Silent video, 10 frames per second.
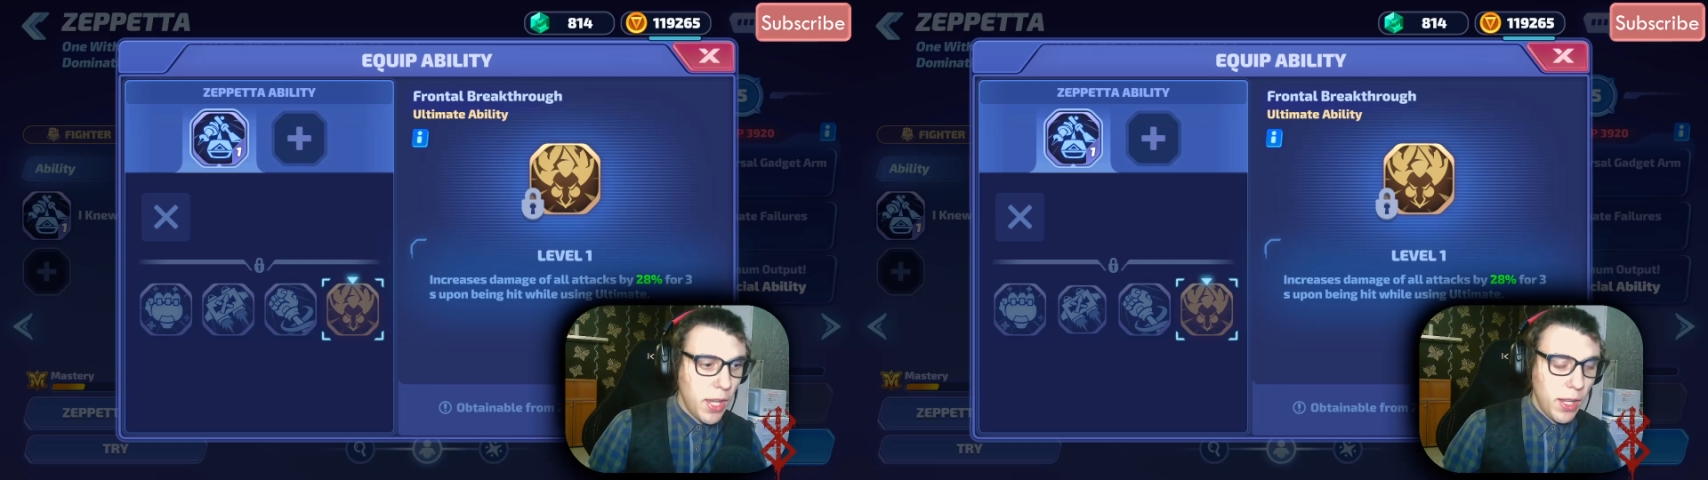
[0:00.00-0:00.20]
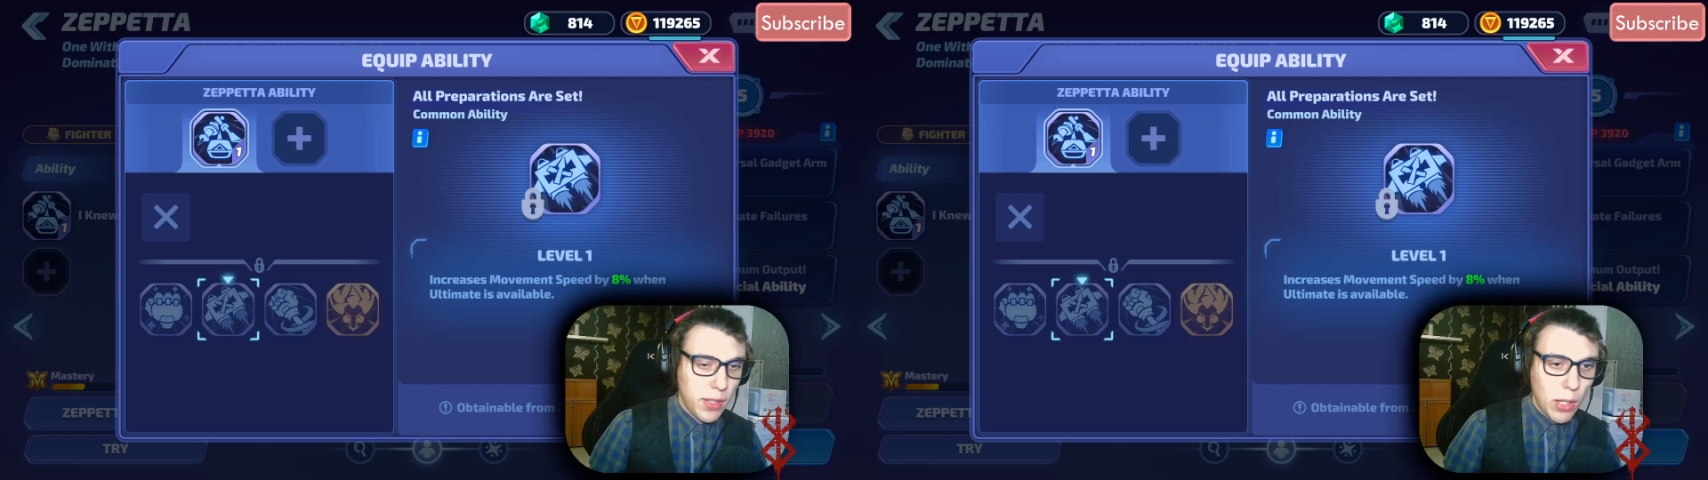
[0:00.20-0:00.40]

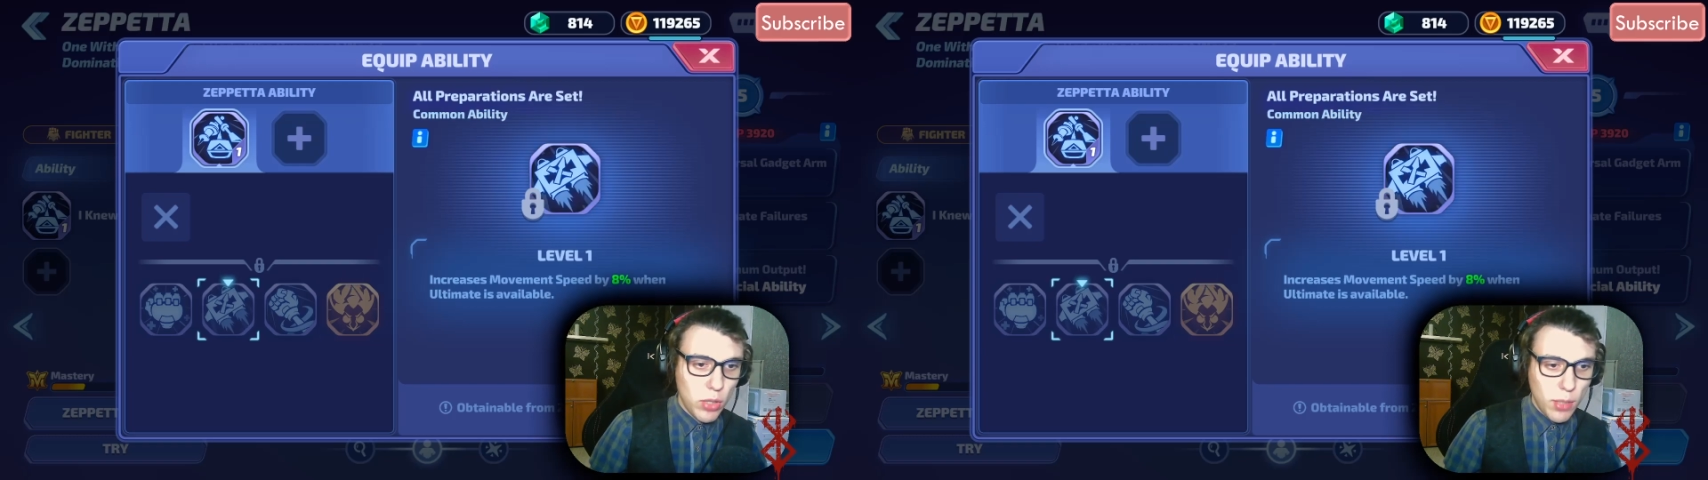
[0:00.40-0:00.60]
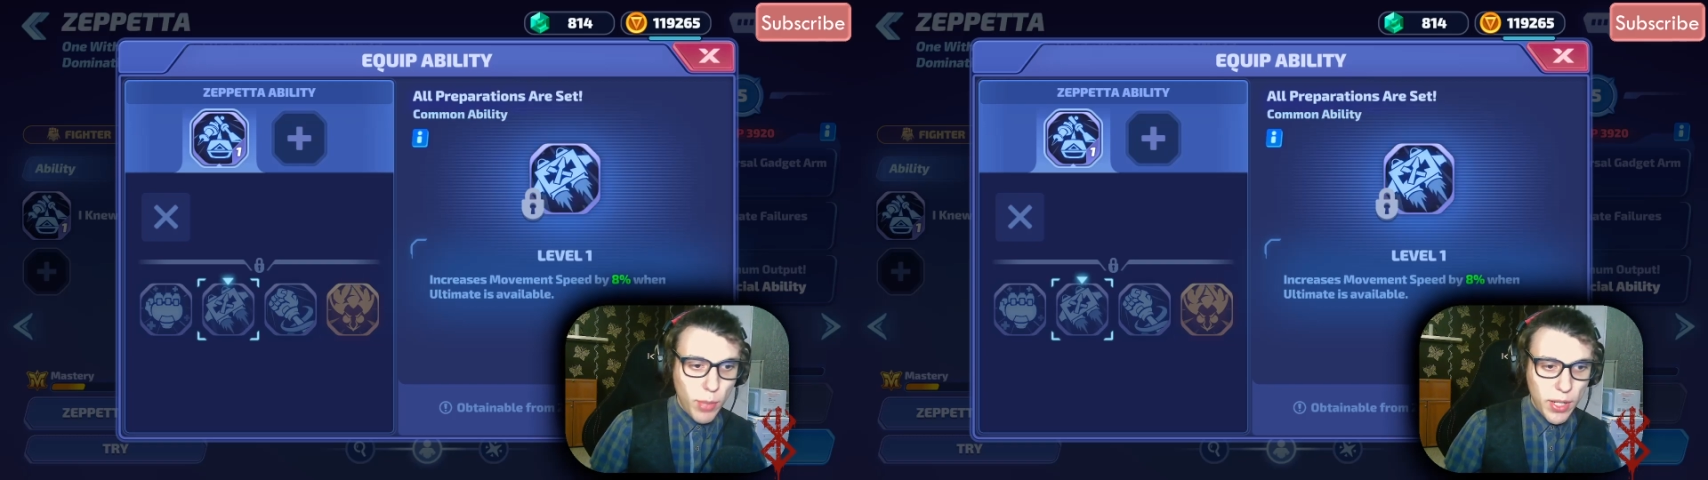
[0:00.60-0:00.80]
and I would
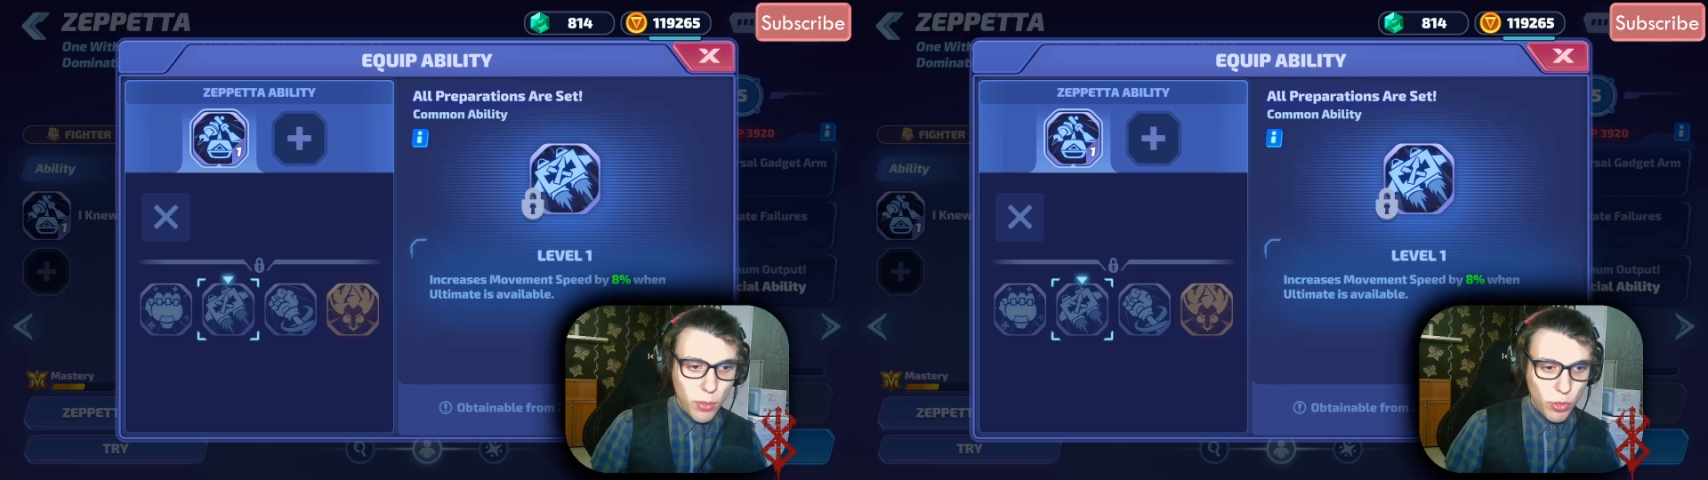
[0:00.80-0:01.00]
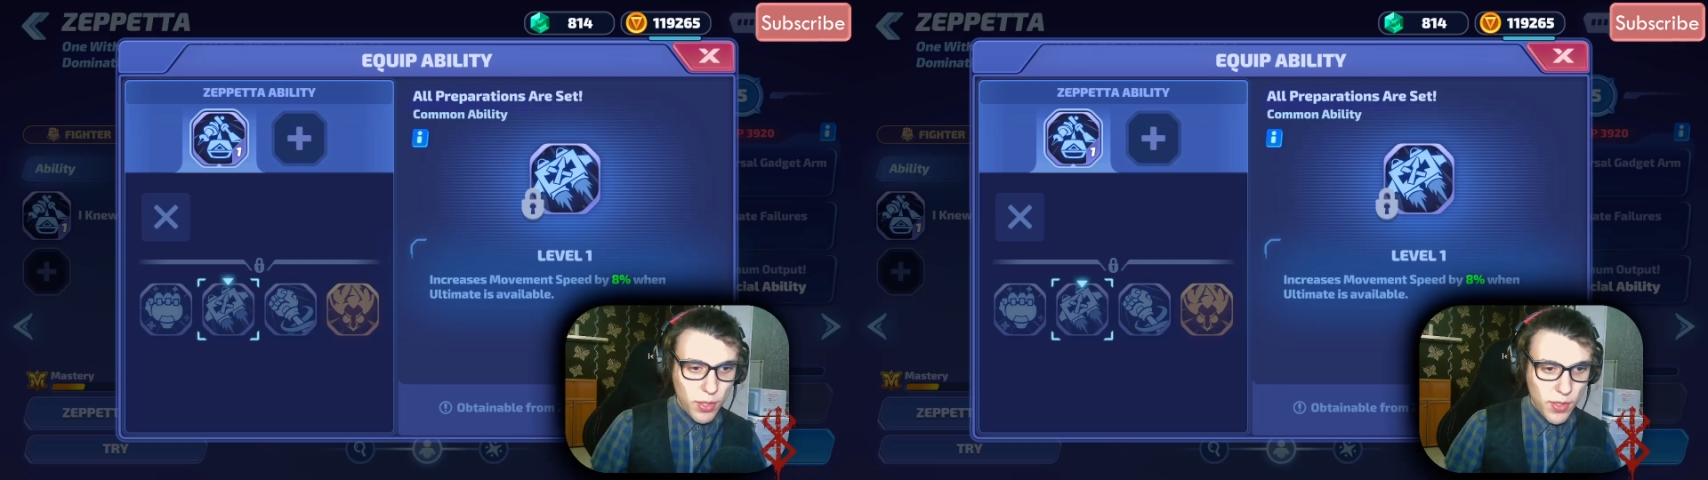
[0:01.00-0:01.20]
combine
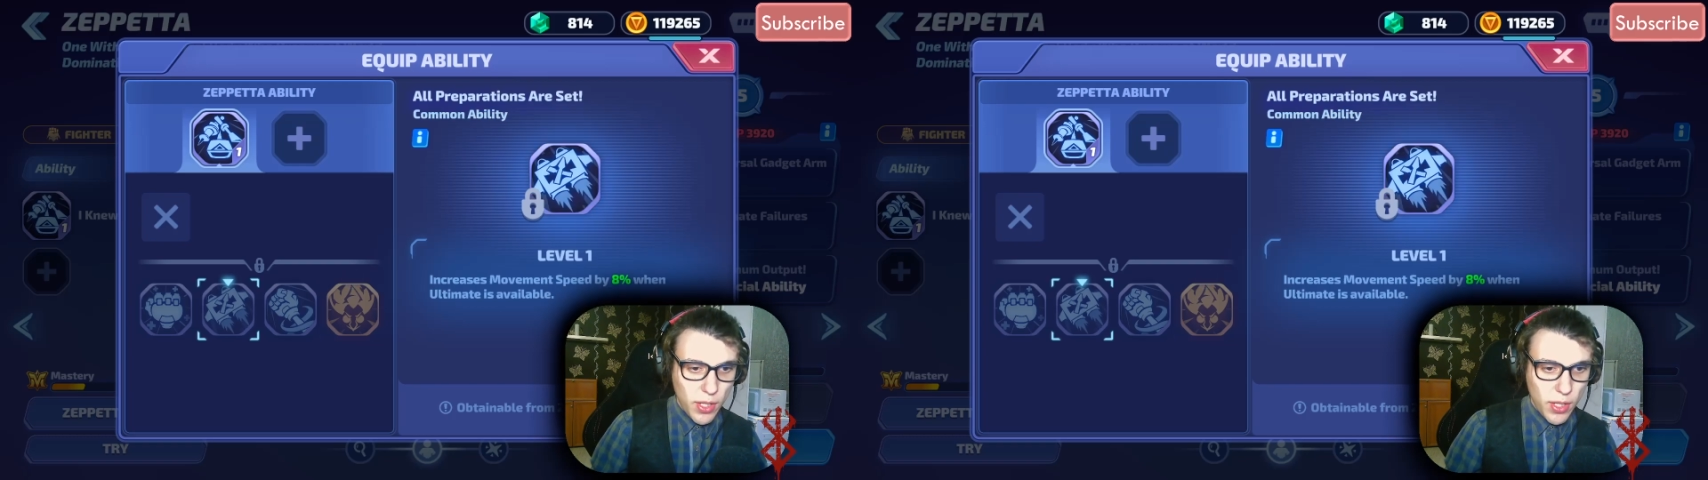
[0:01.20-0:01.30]
it with this.